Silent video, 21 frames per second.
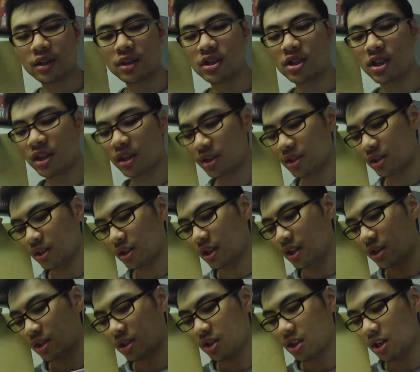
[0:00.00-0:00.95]
just
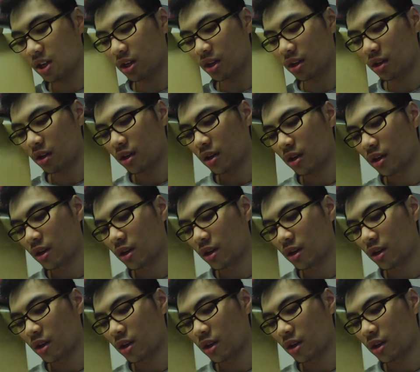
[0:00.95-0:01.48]
this year,